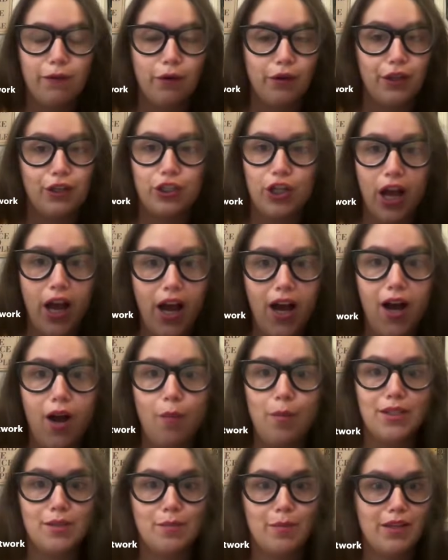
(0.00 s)
for the
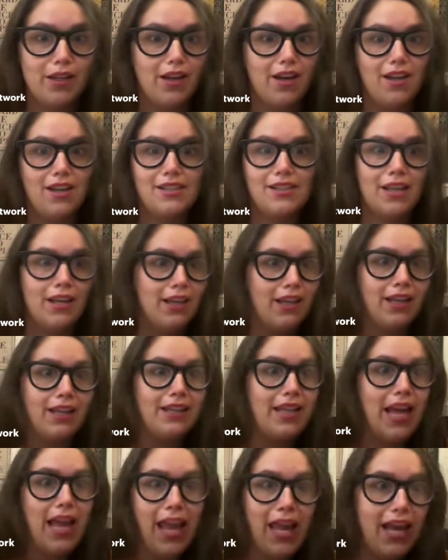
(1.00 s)
job. It's because
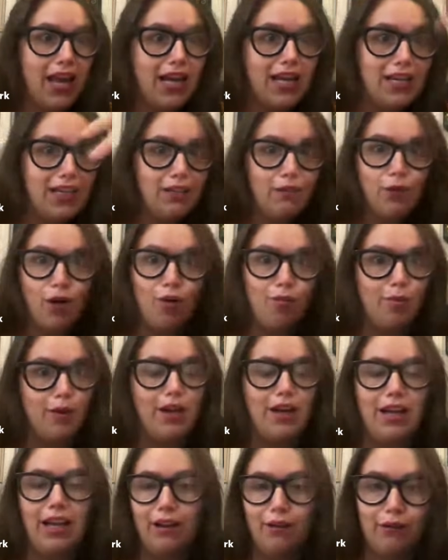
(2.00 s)
the AI
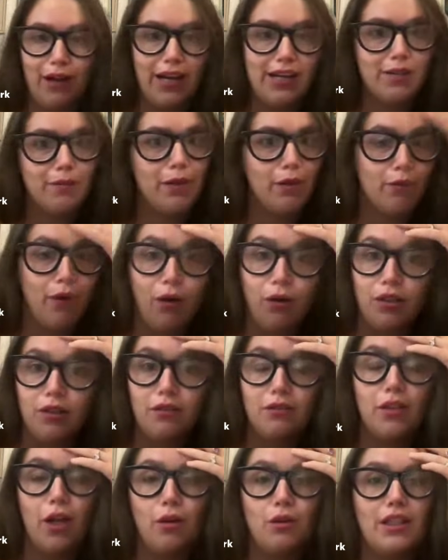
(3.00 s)
robot ranked me
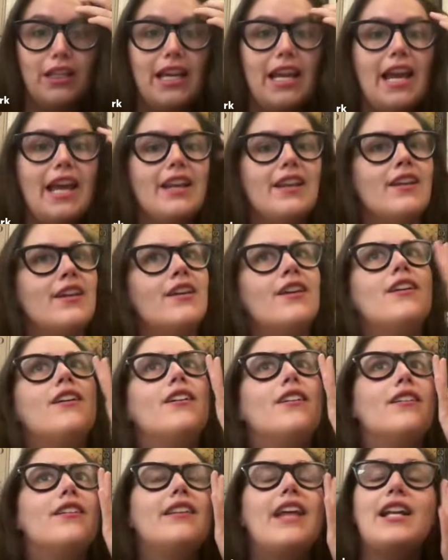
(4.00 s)
lowly. And
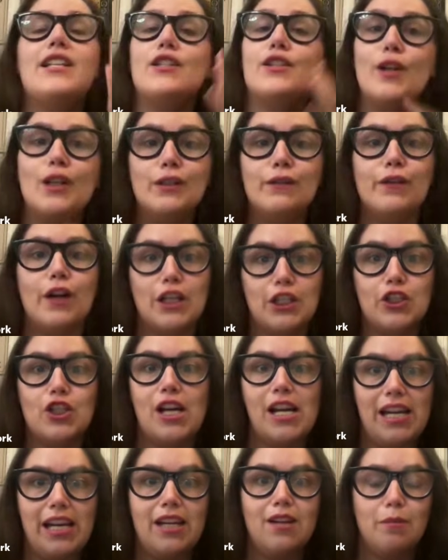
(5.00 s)
that's so
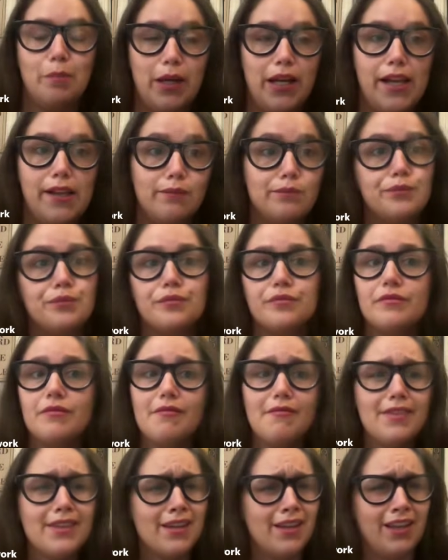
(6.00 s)
frustrating, but
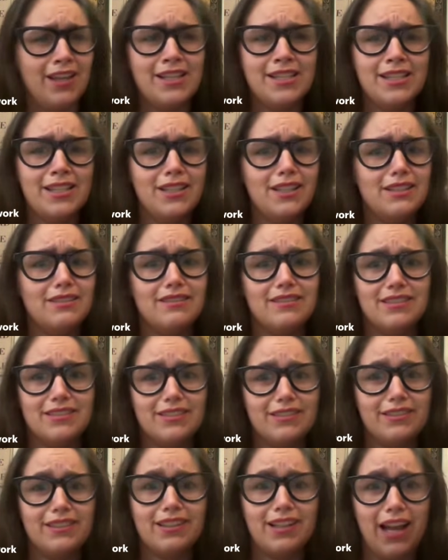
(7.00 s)
it's the
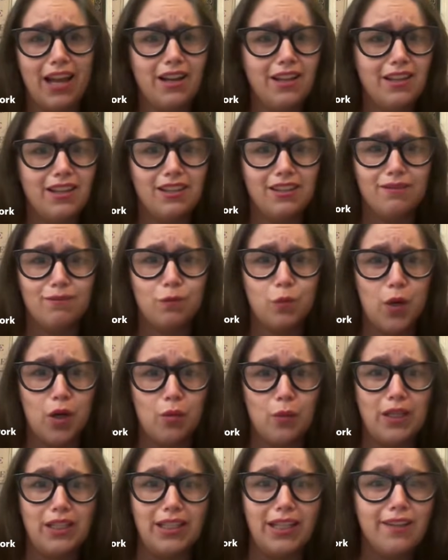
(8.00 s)
kind of the world
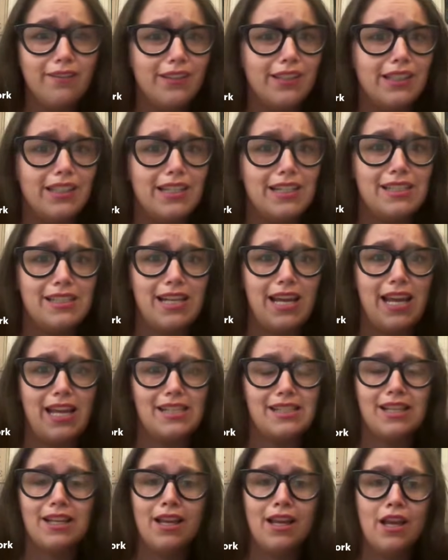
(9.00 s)
we live in these
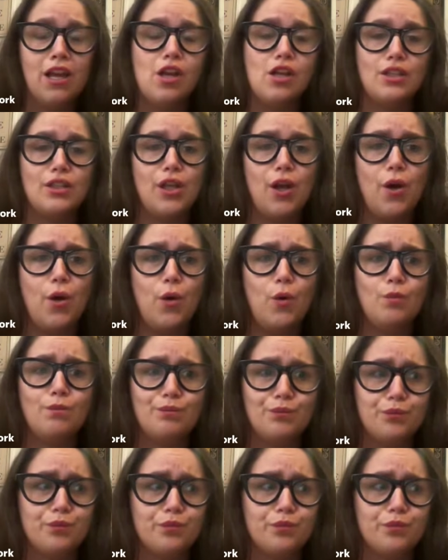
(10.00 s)
days. So